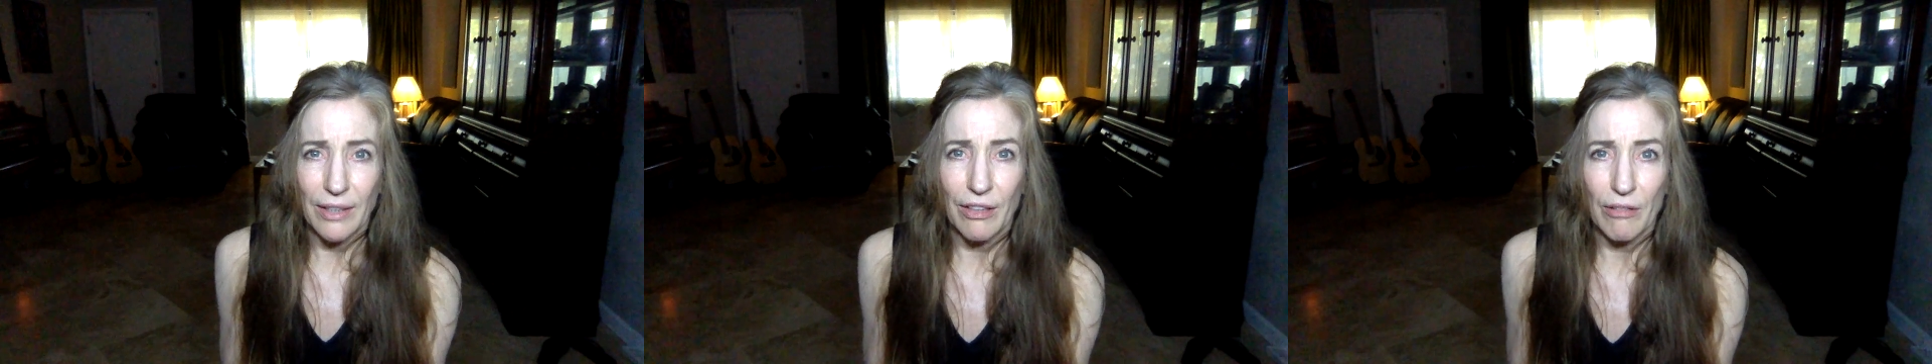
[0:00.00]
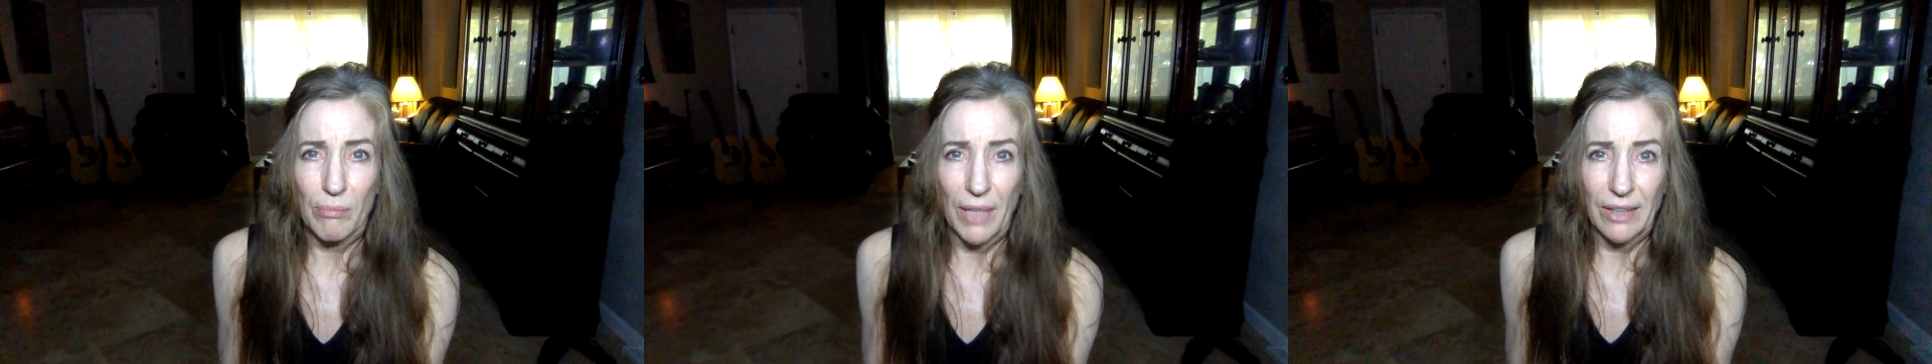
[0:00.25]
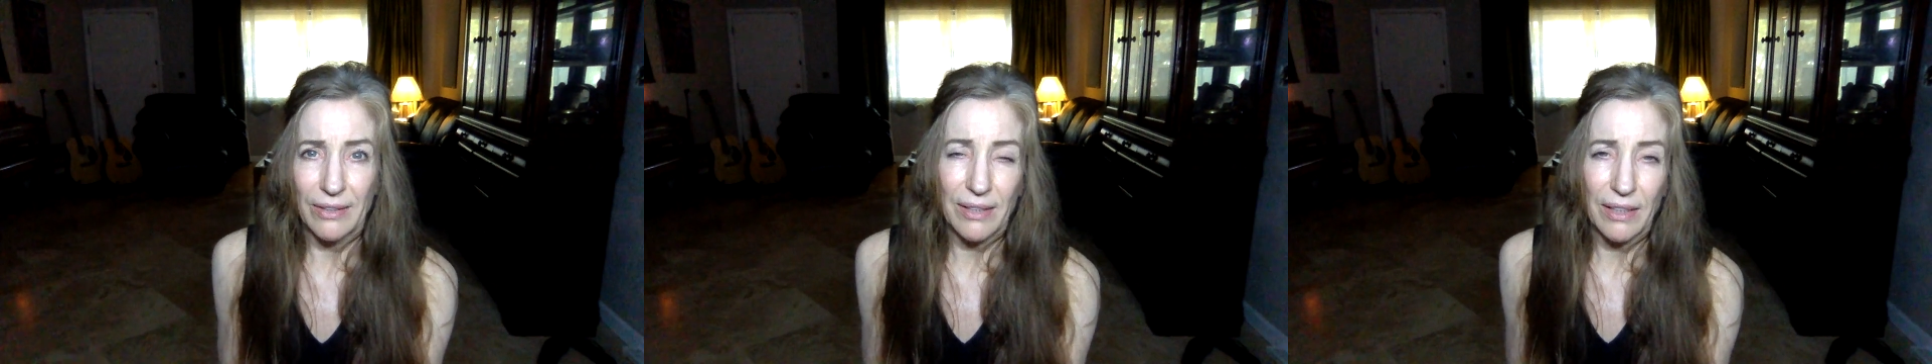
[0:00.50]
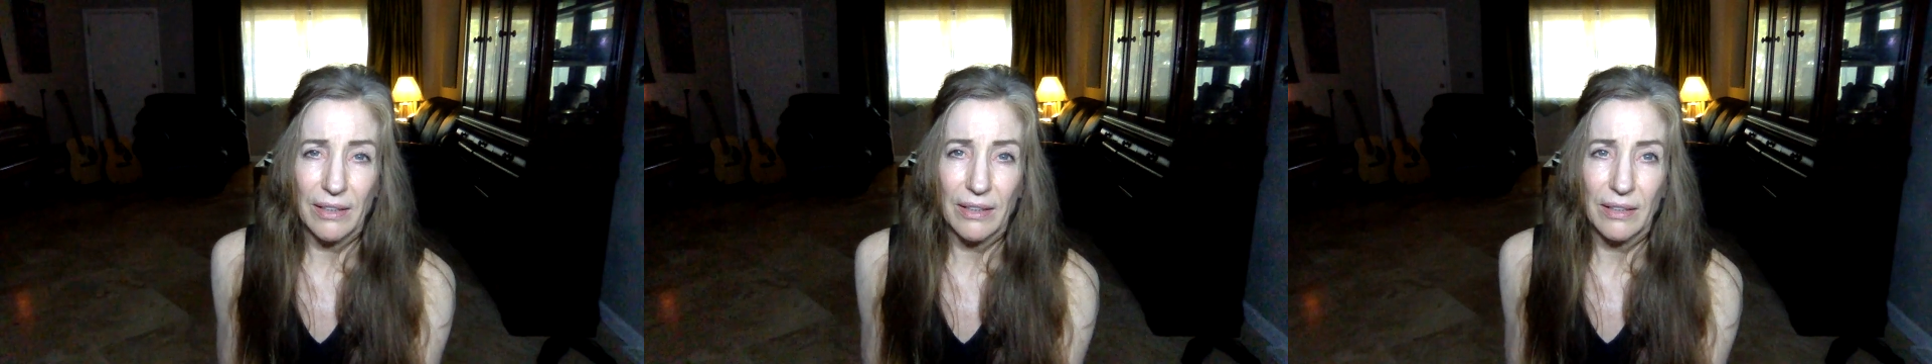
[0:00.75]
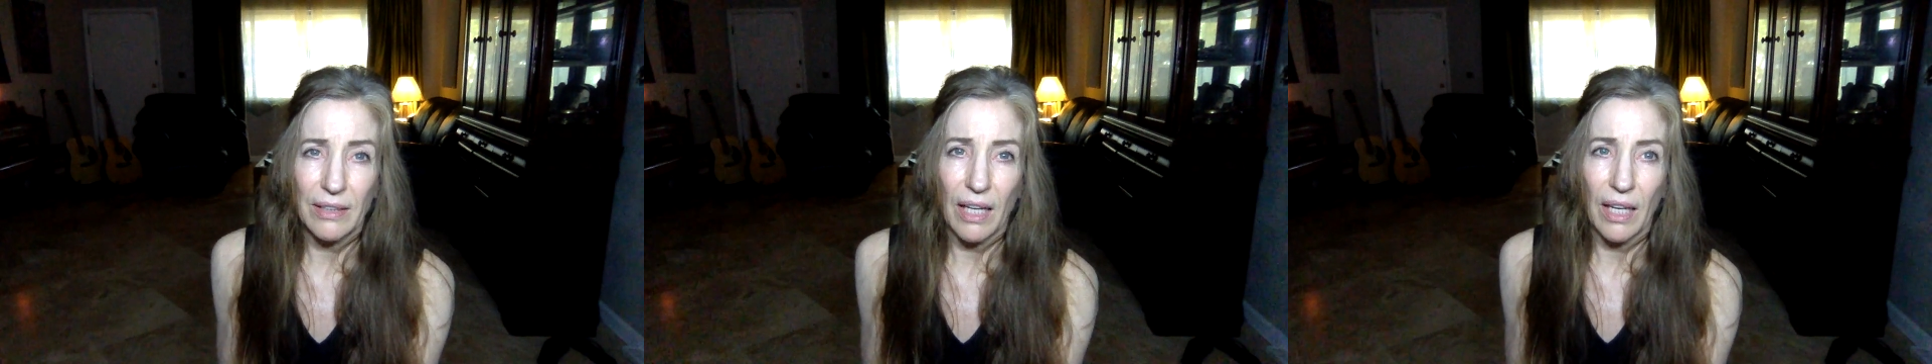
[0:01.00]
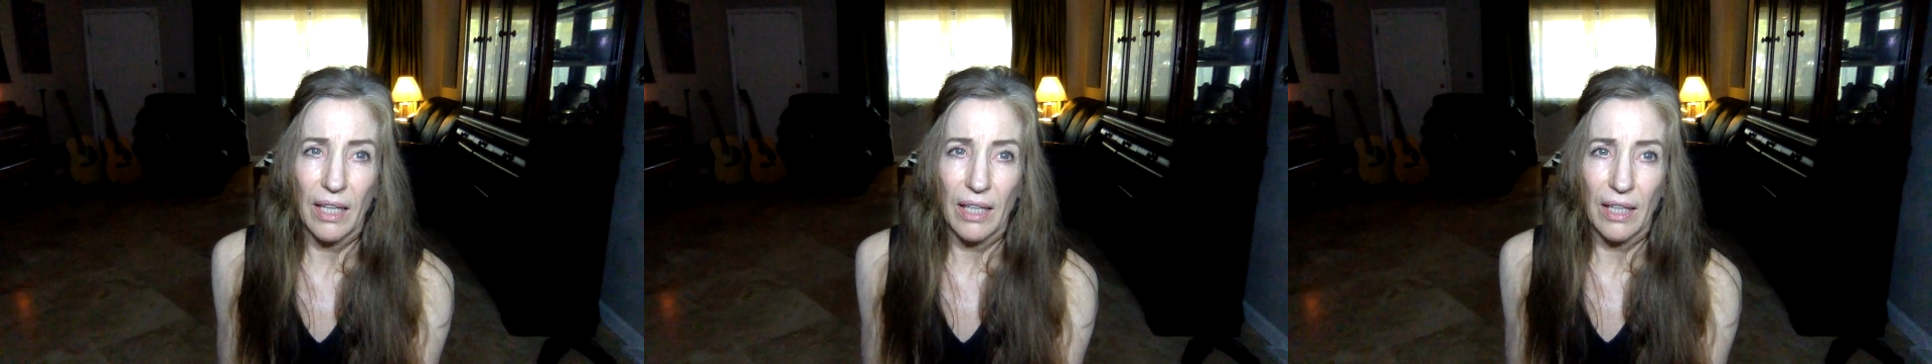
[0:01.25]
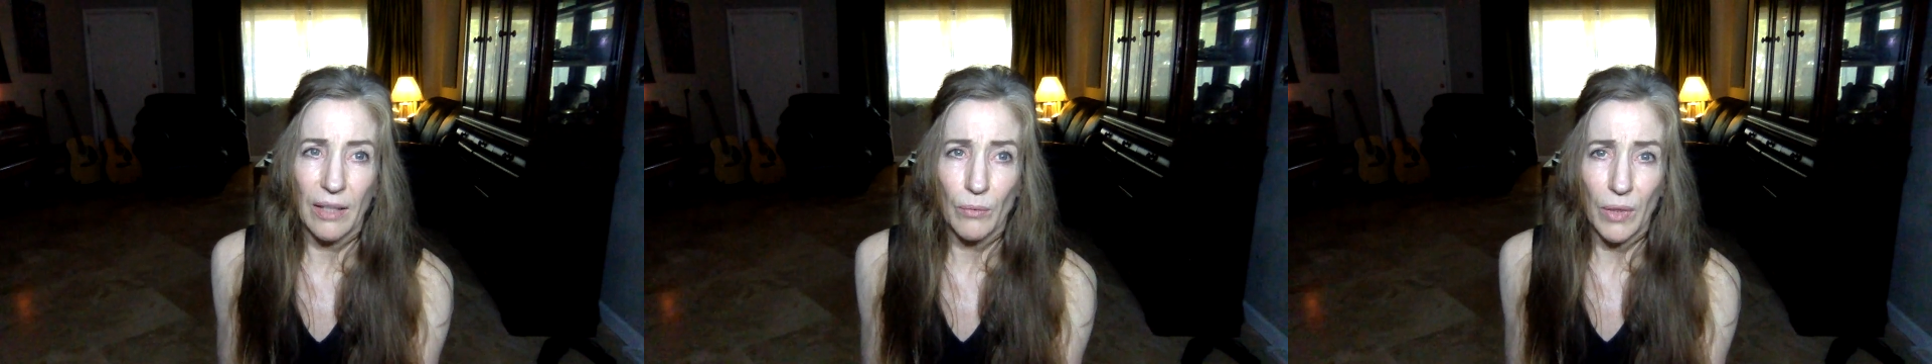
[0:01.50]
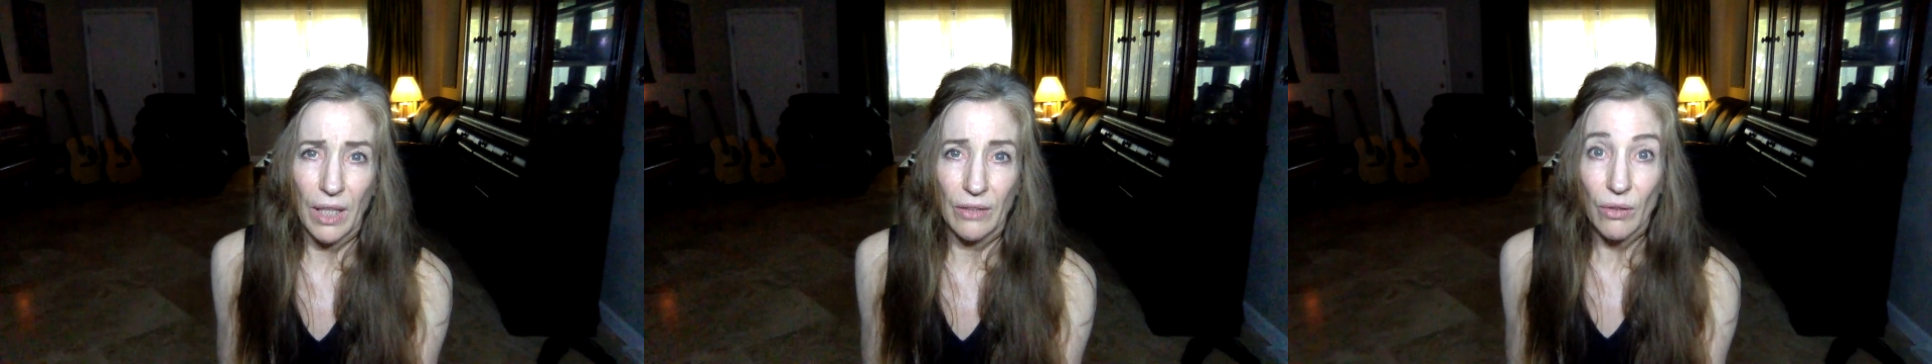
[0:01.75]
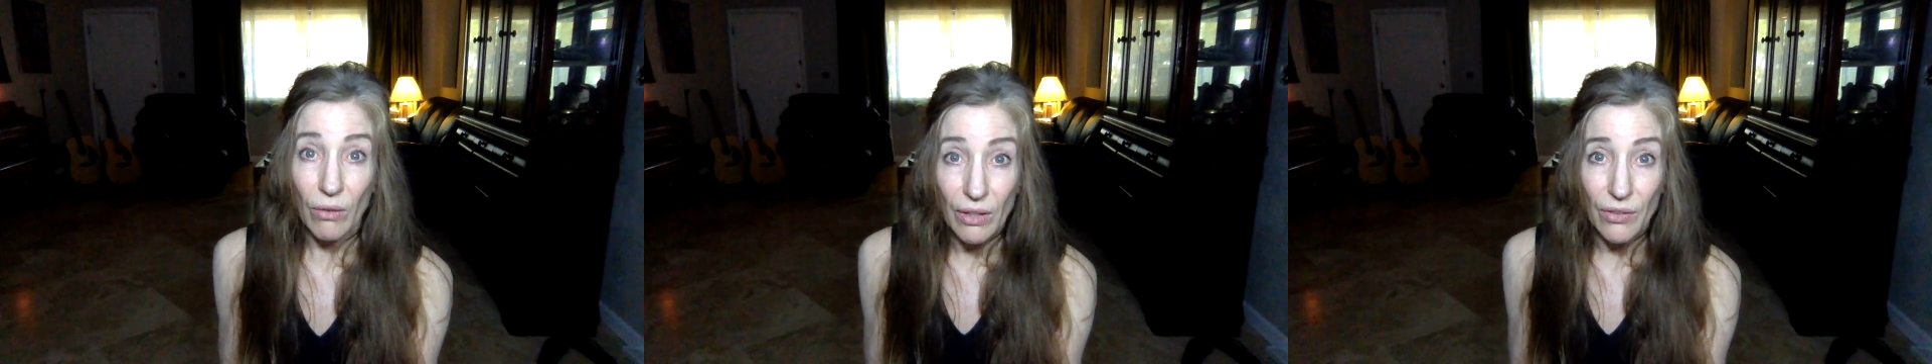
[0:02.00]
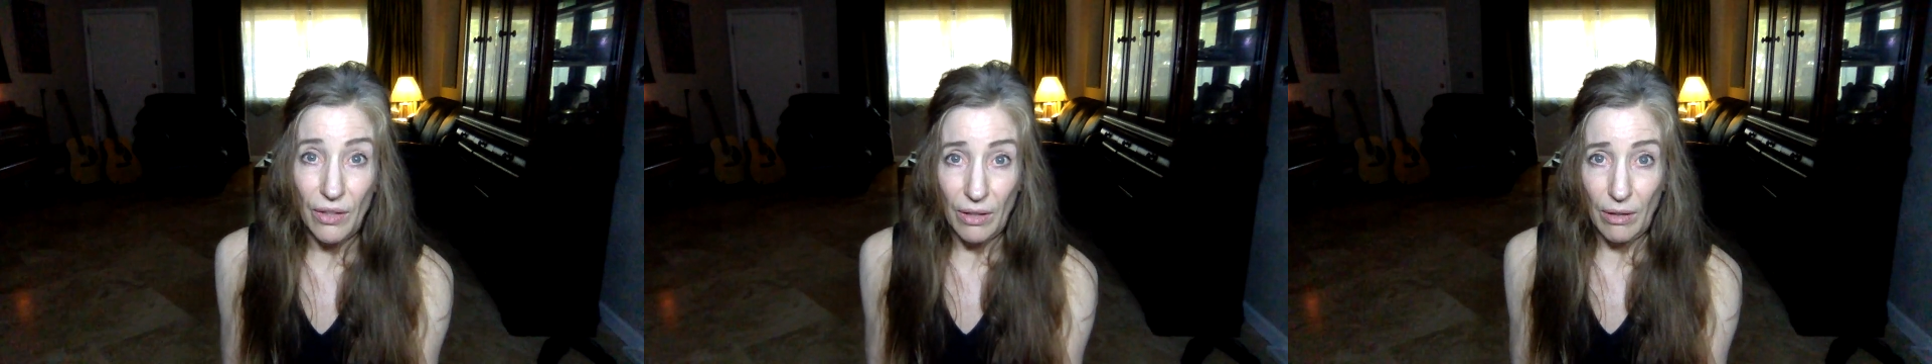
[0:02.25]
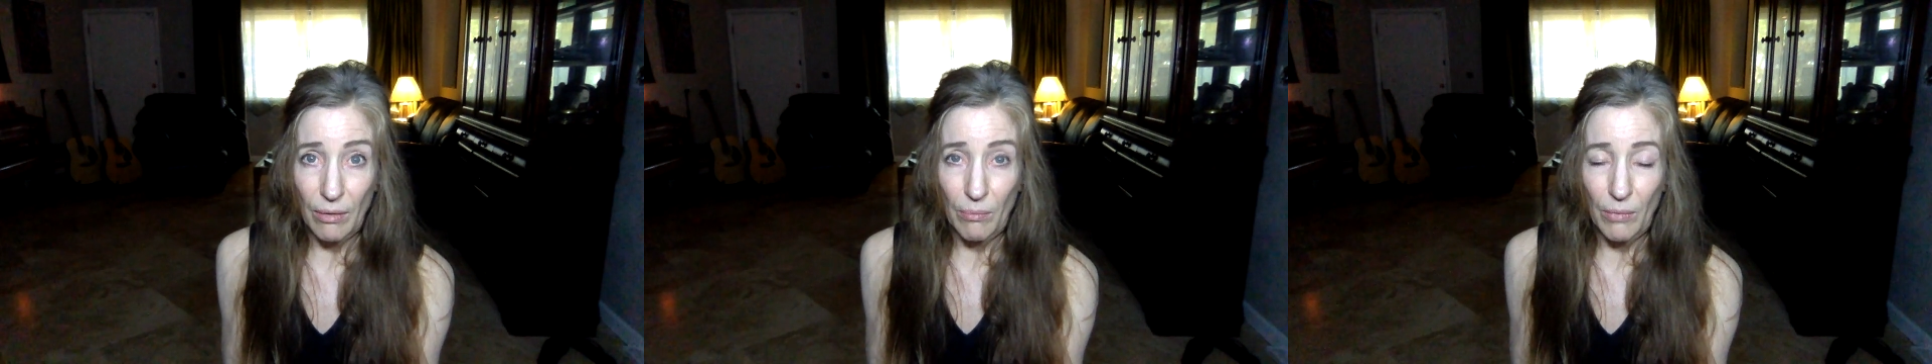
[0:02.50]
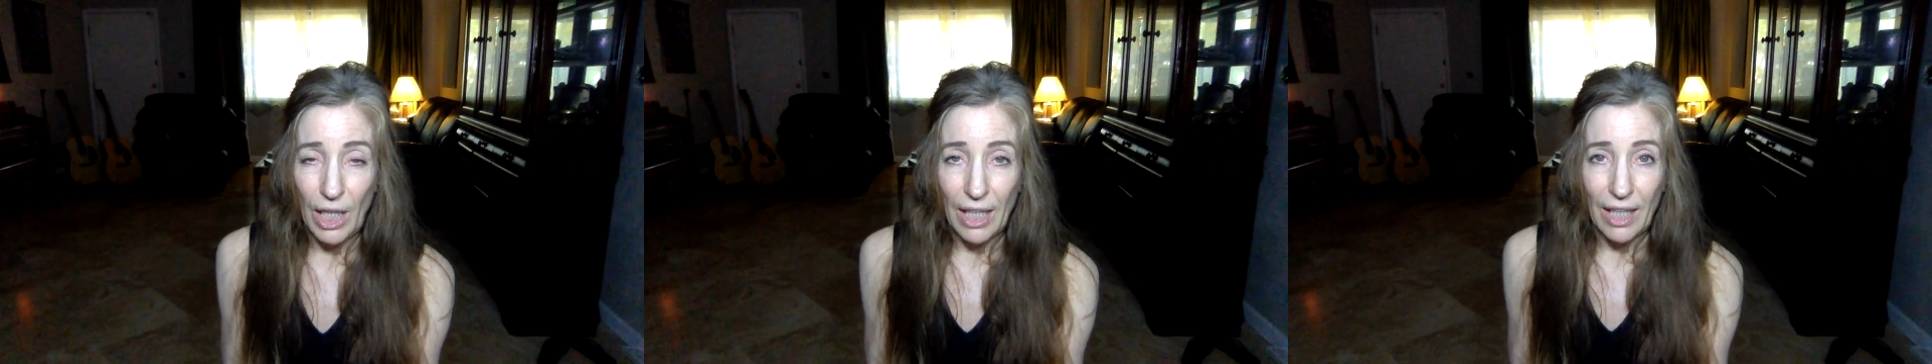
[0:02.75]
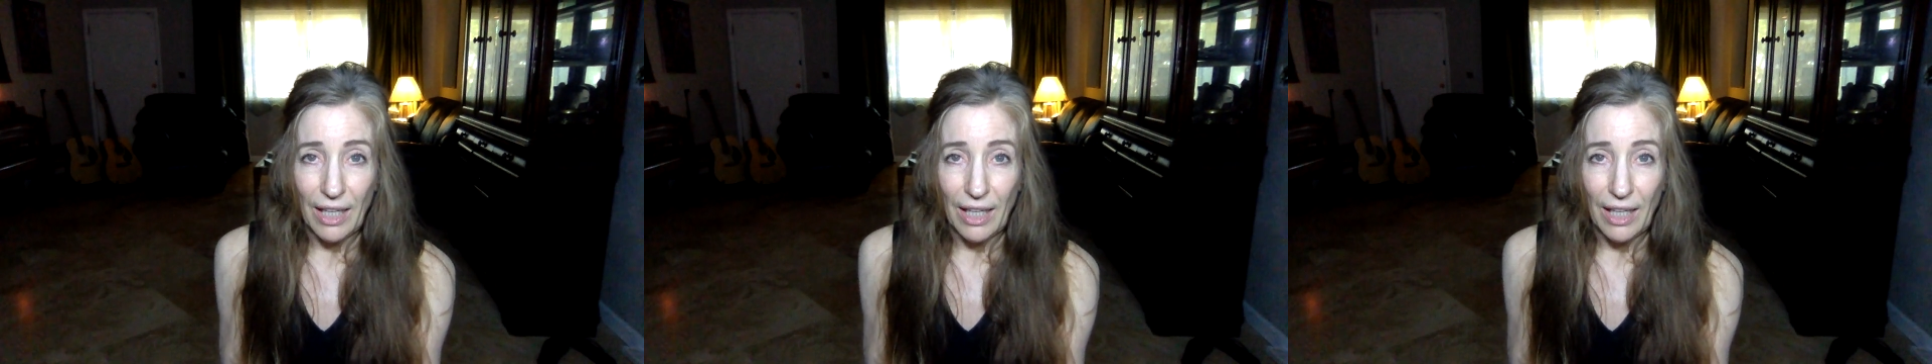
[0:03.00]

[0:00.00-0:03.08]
care of my skin. And when I told them,